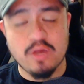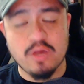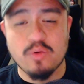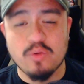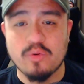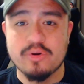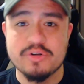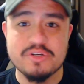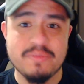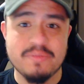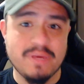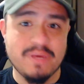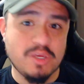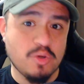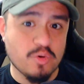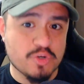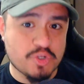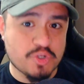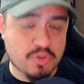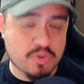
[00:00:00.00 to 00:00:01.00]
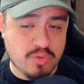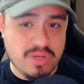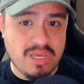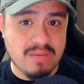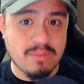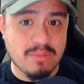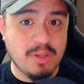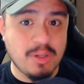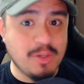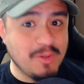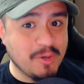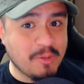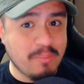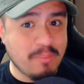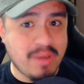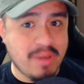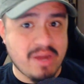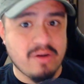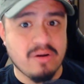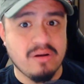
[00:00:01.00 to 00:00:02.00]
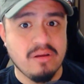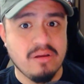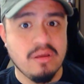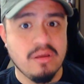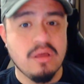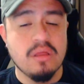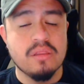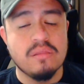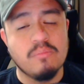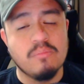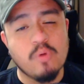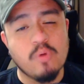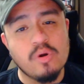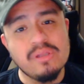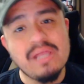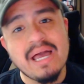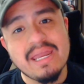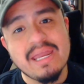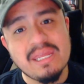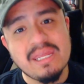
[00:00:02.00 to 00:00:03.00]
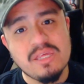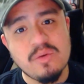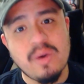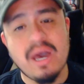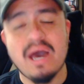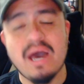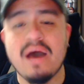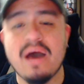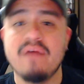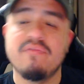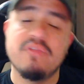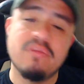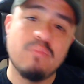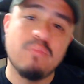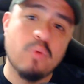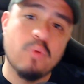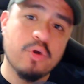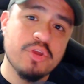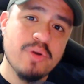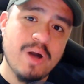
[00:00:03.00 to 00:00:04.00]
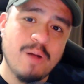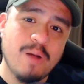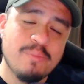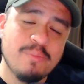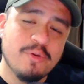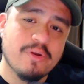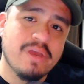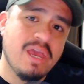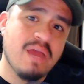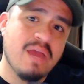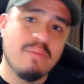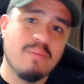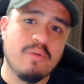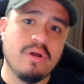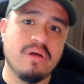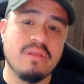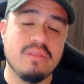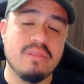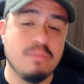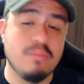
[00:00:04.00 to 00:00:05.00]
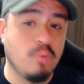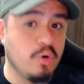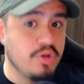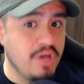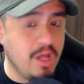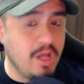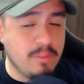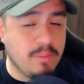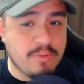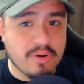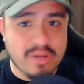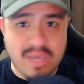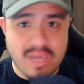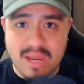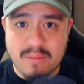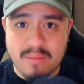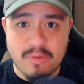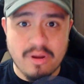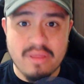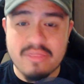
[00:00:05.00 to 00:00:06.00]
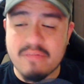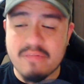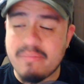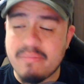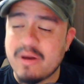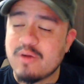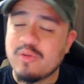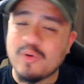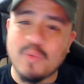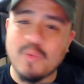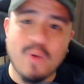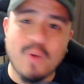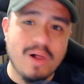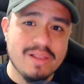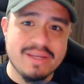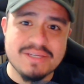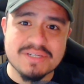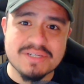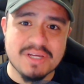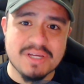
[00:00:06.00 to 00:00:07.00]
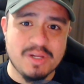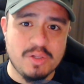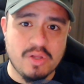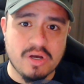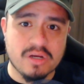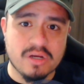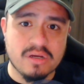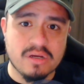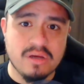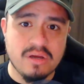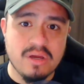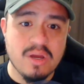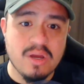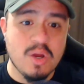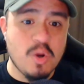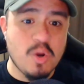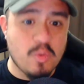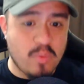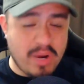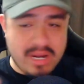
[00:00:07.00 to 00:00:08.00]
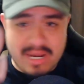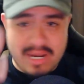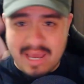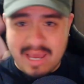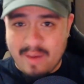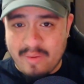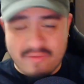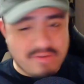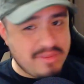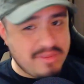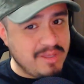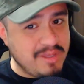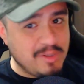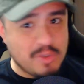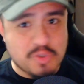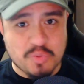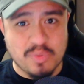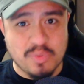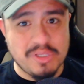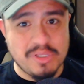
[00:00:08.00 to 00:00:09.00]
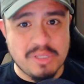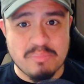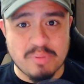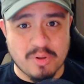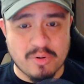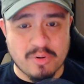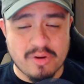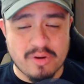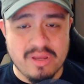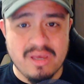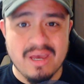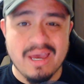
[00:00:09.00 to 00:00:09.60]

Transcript: in order to make your stream look better. The more lighting you have, the more you help your camera. The more you help your camera, the better the quality is going to look. Right now, everything looks really blurry,